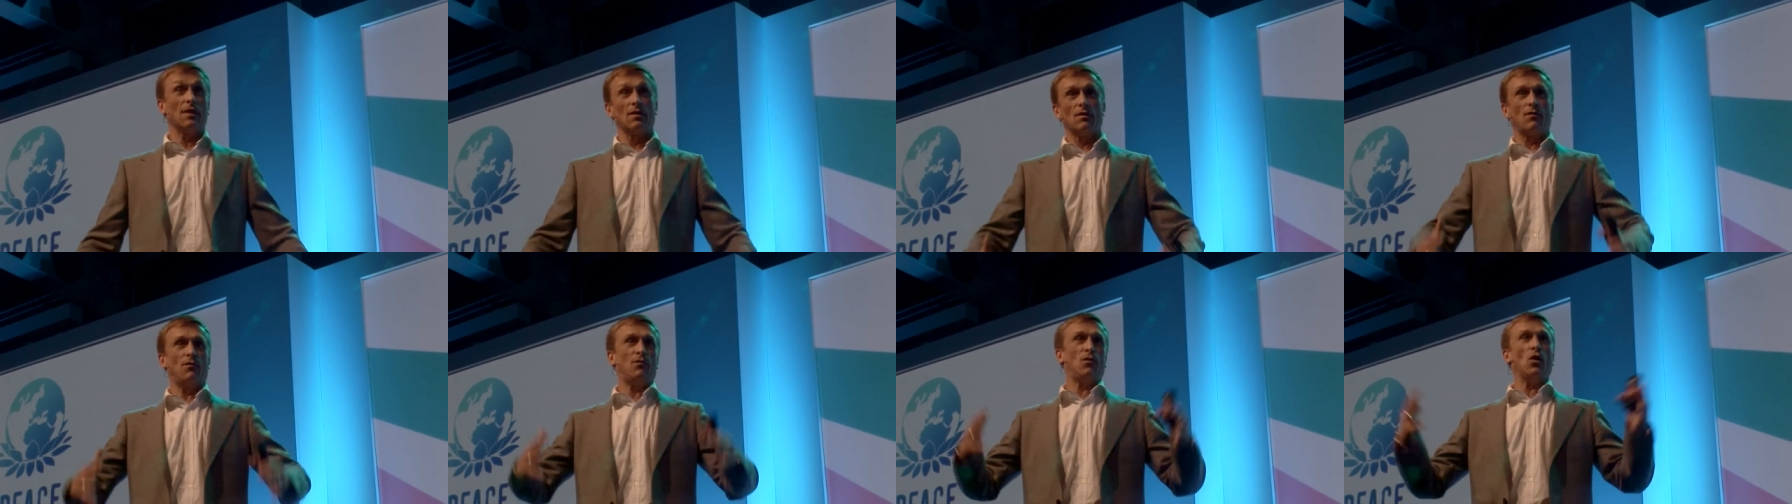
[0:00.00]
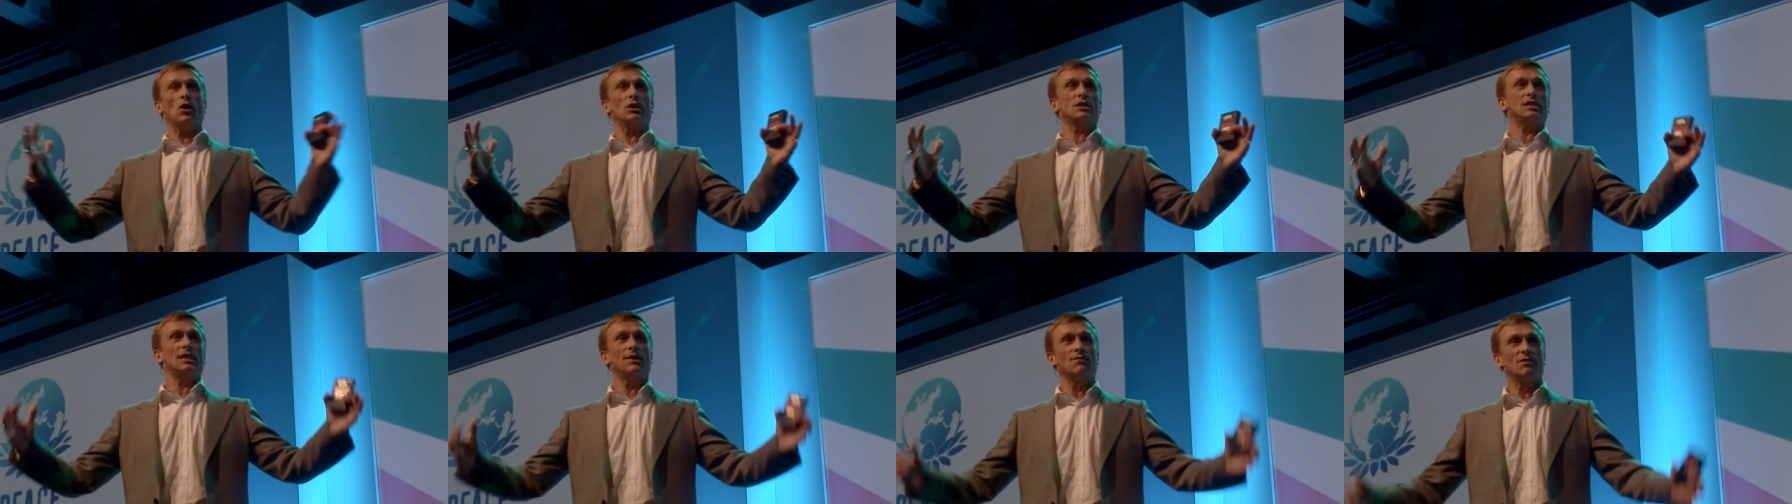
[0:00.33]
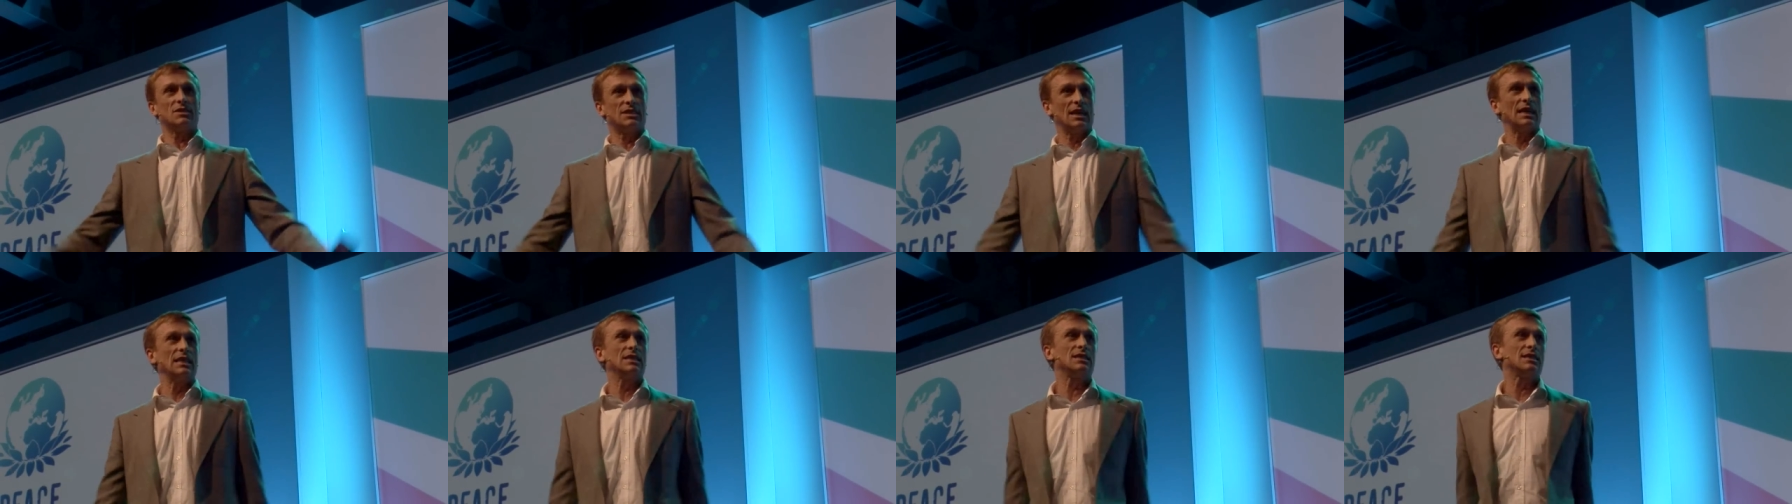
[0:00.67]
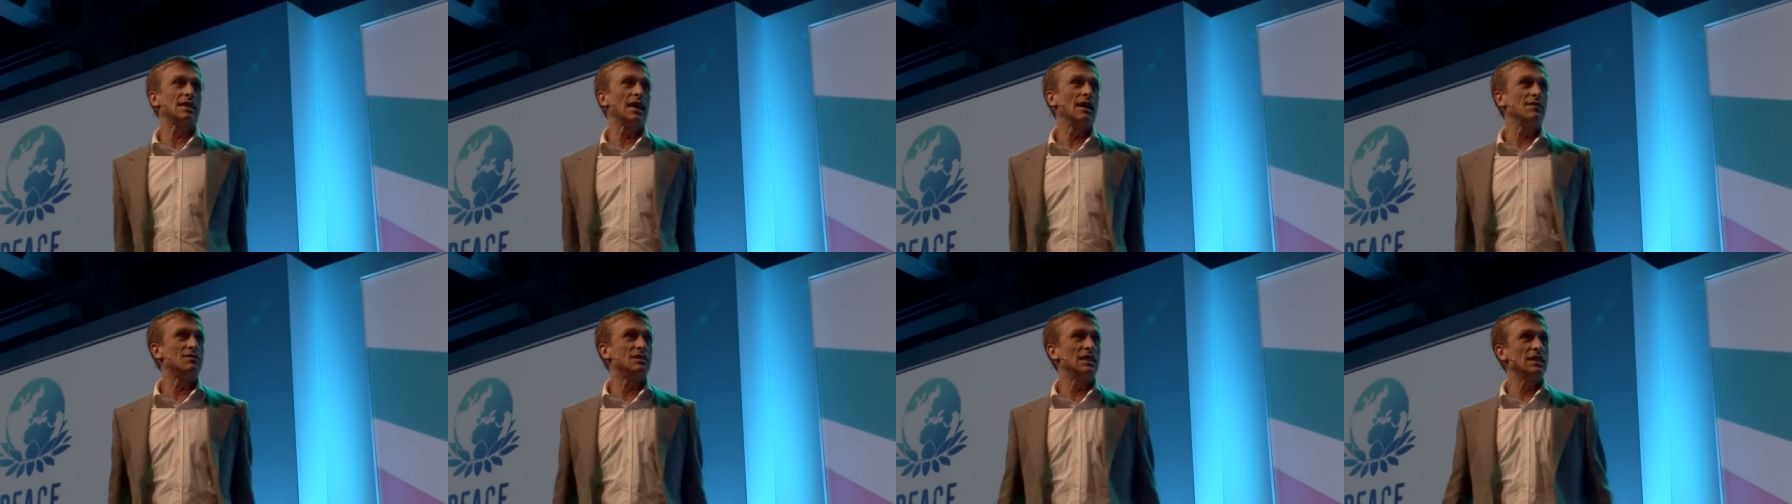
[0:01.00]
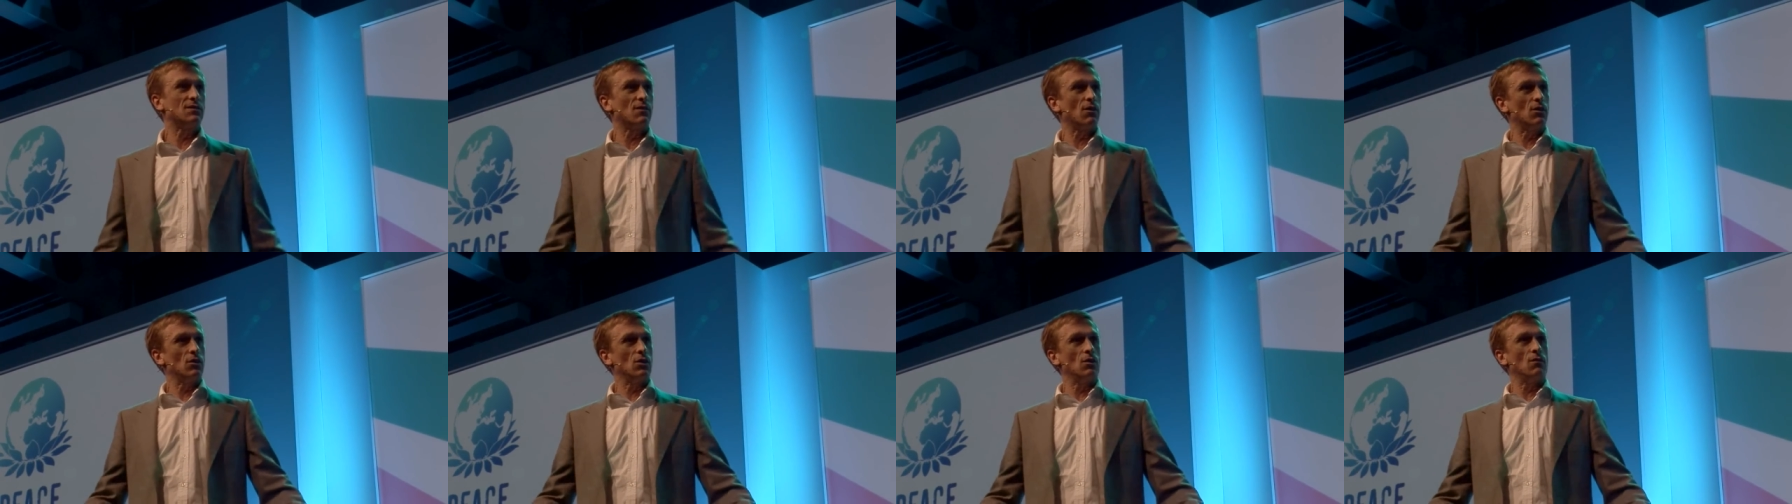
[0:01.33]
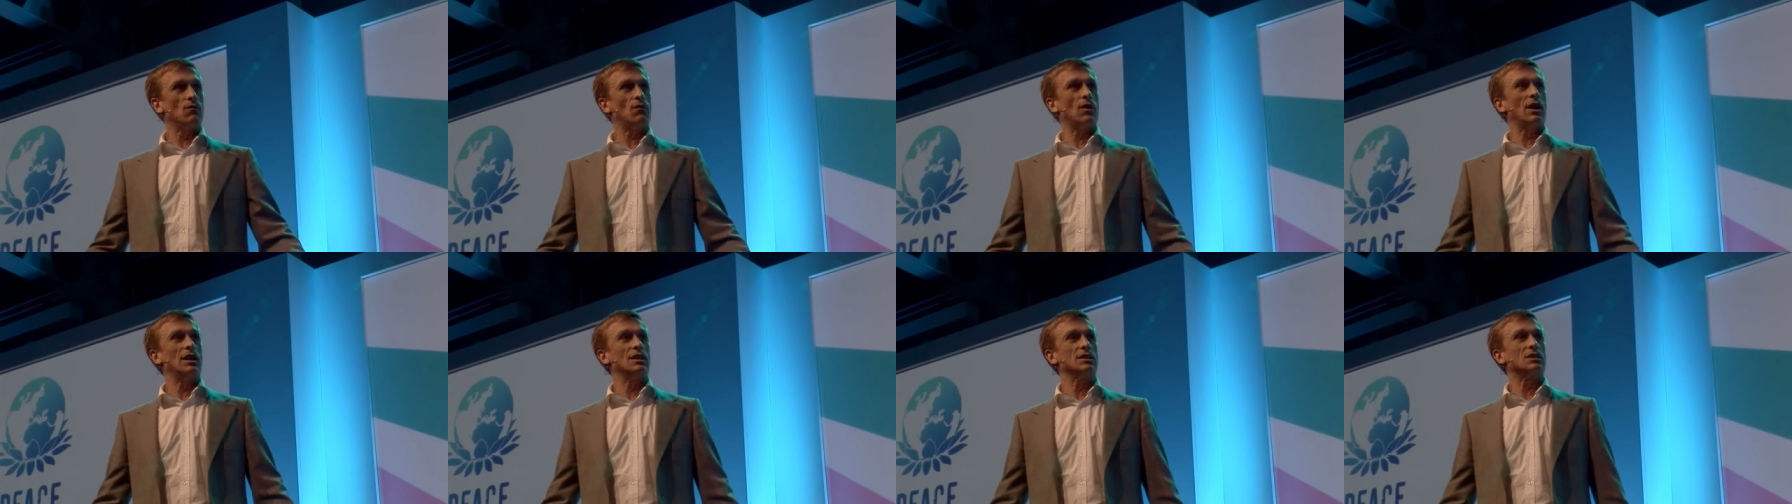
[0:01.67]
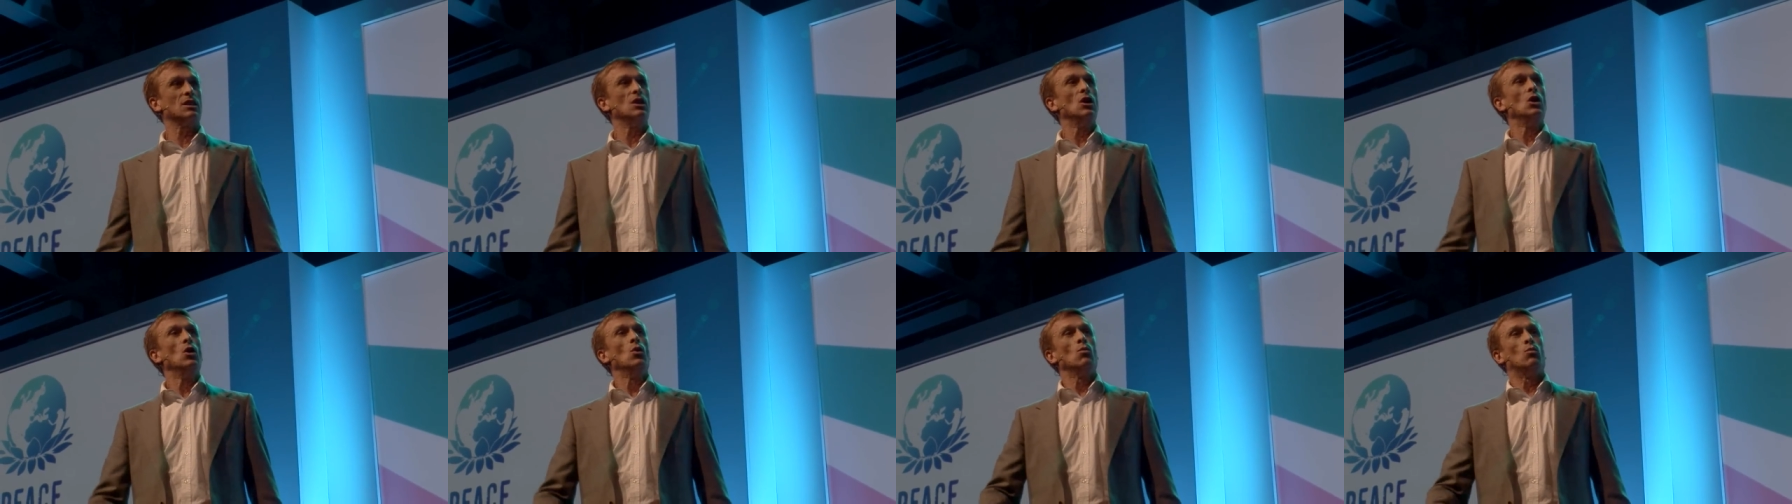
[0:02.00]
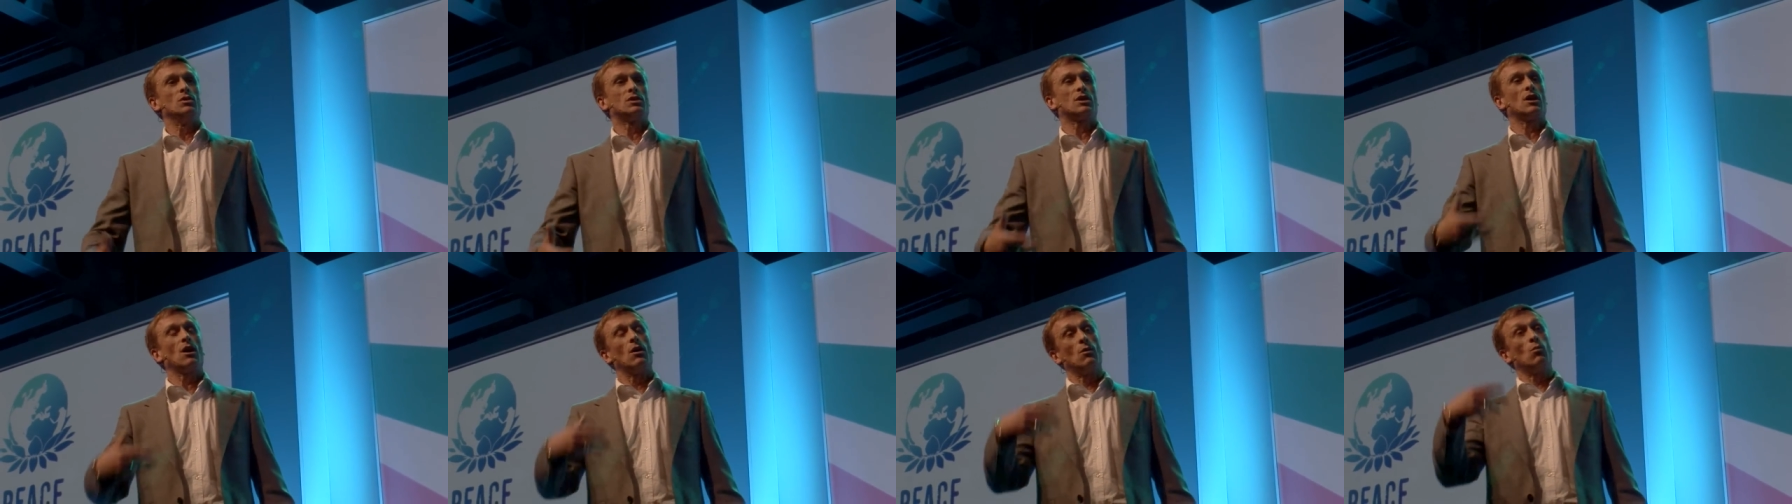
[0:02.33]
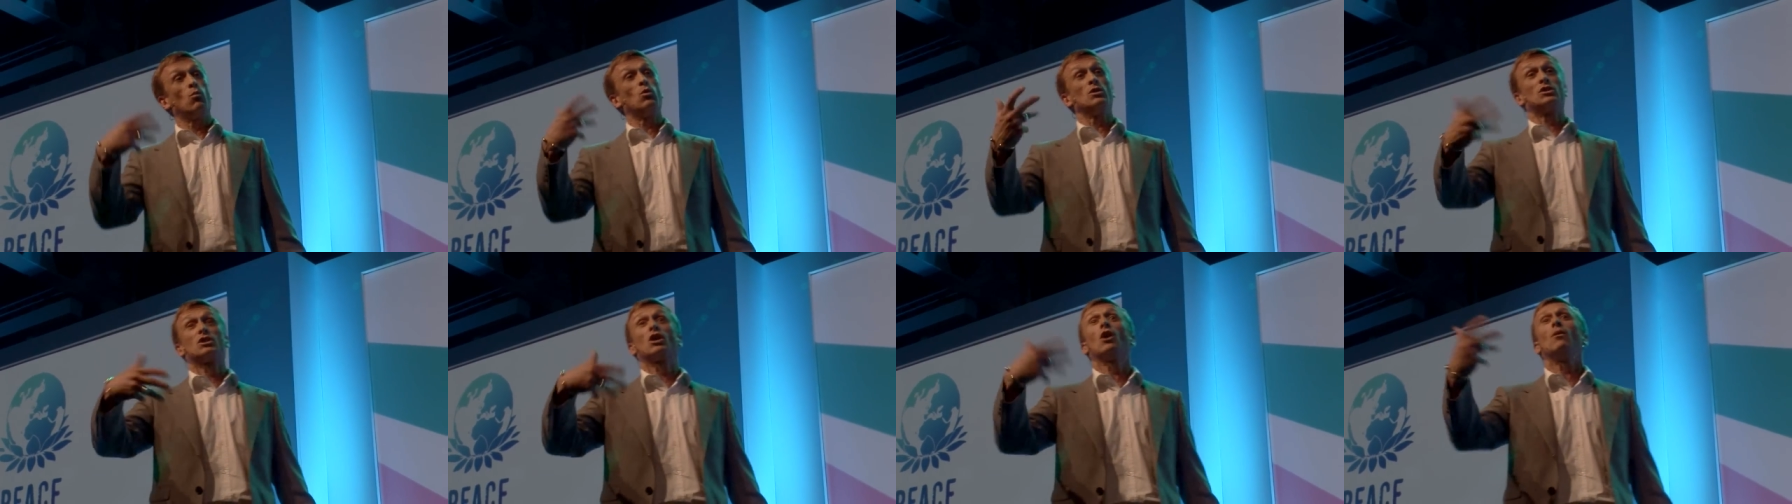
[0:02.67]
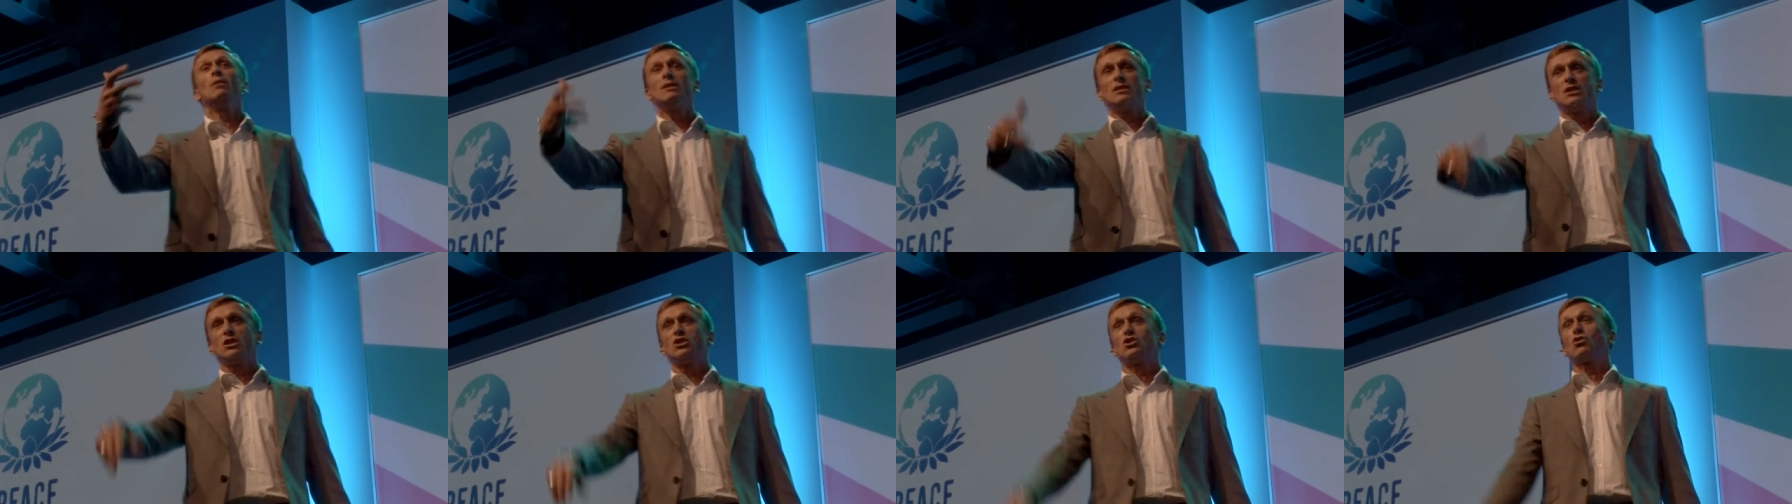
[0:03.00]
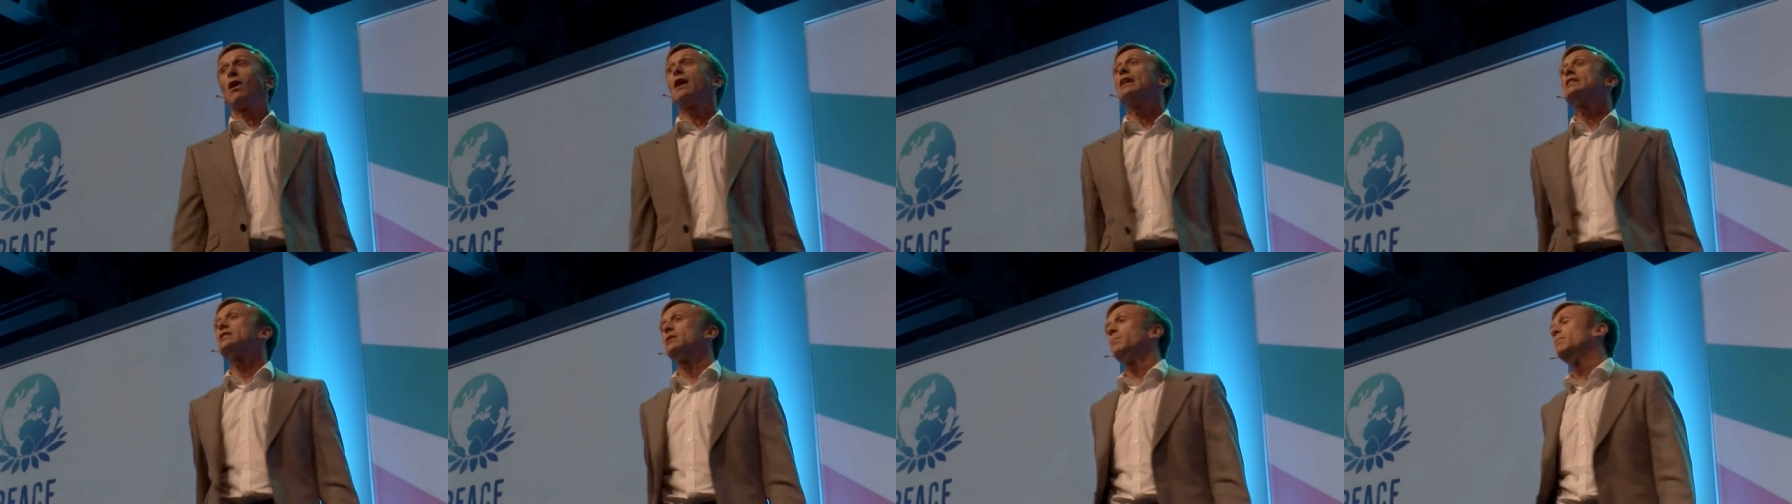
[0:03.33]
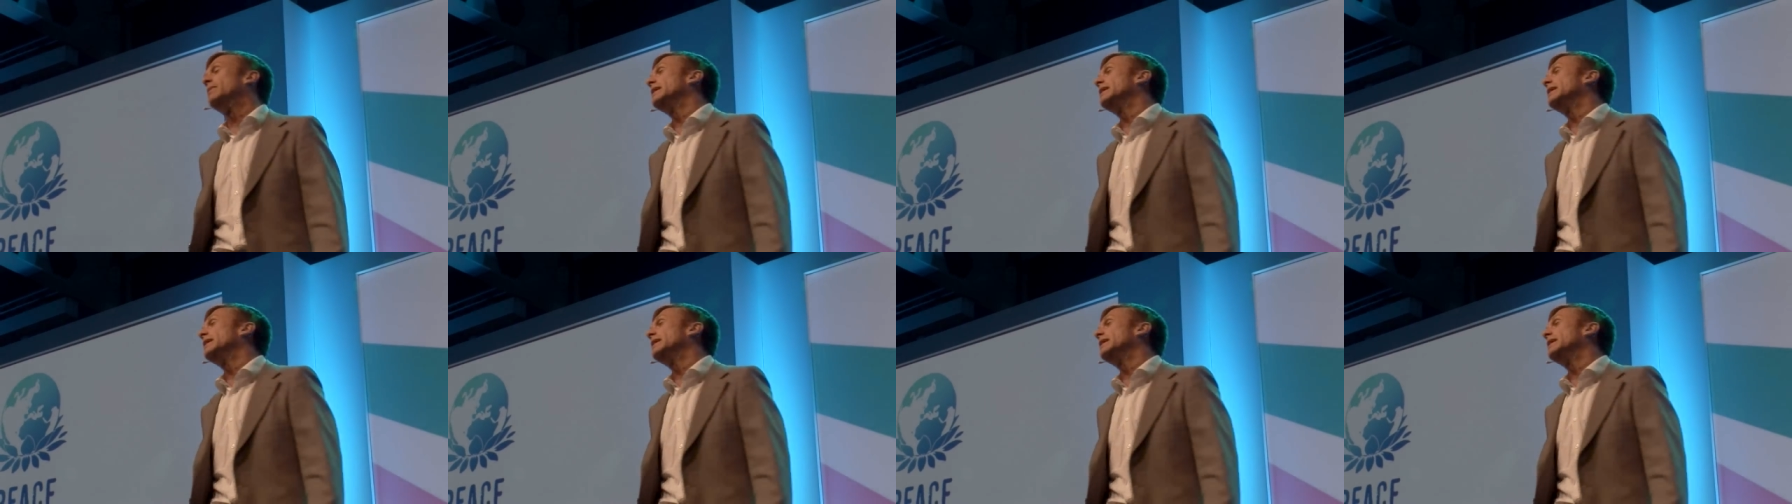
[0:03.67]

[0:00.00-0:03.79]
that the first ever Day of Ceasefire and Nonviolence was, go was going to try to